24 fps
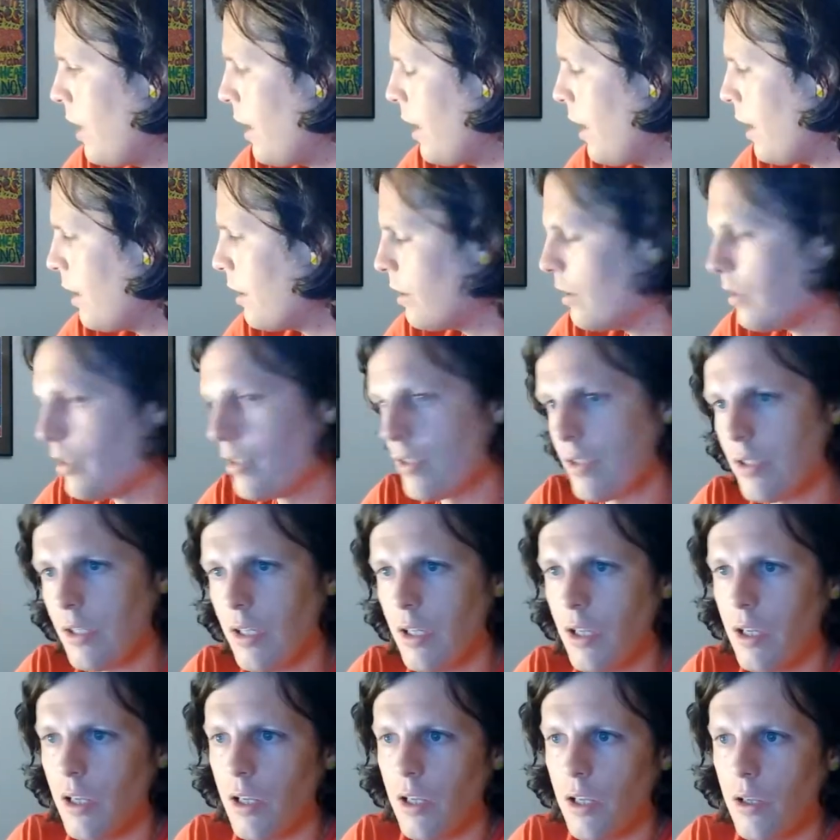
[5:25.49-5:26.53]
and
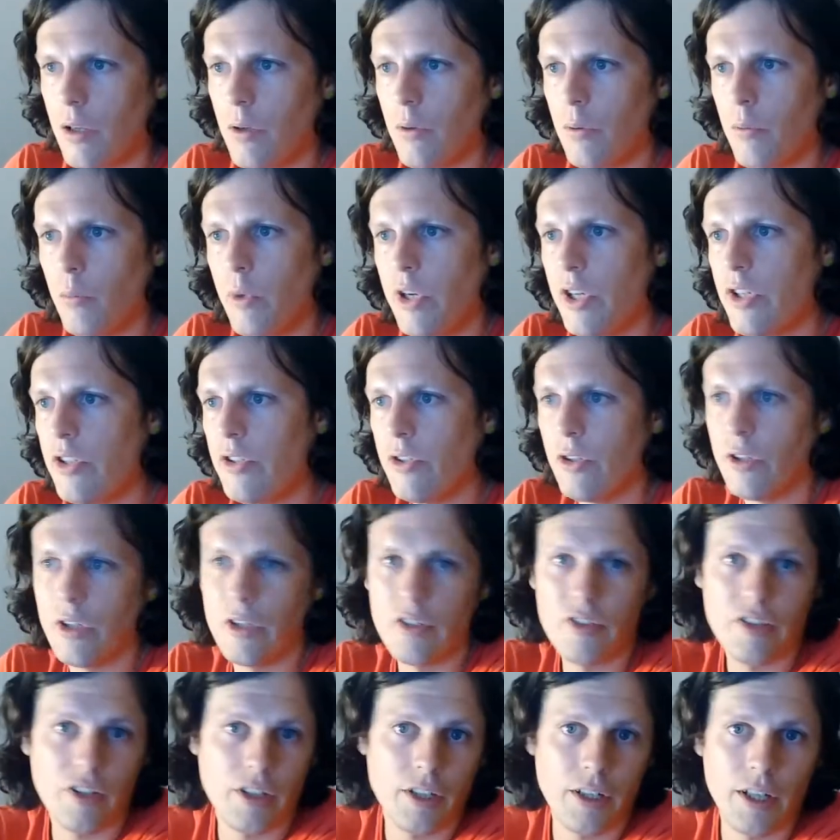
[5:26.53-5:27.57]
uh, which
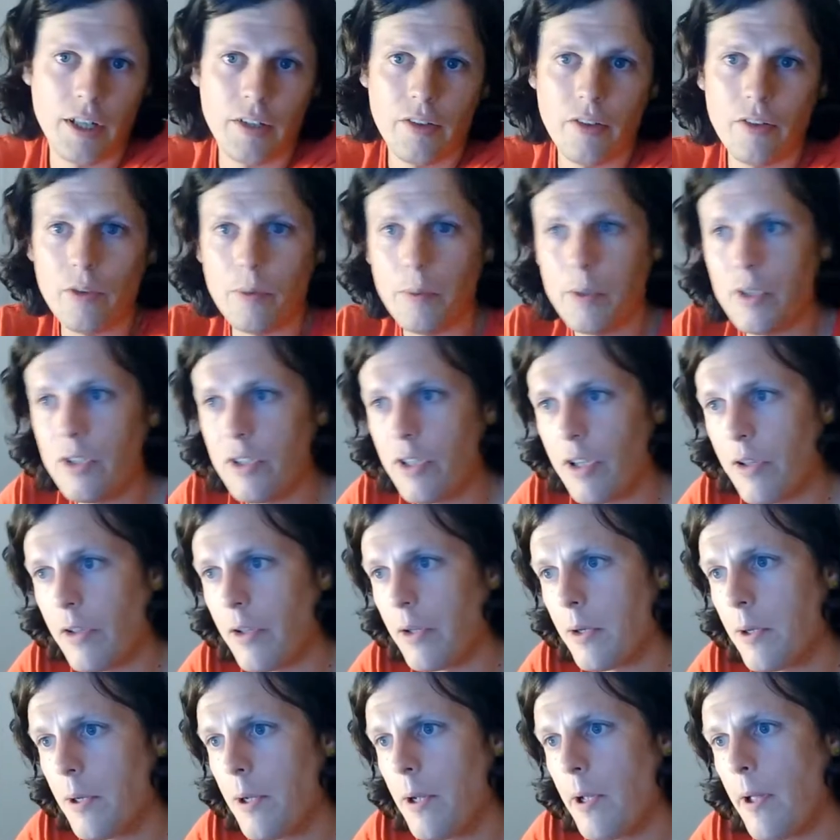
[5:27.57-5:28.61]
sockets are connected to each other.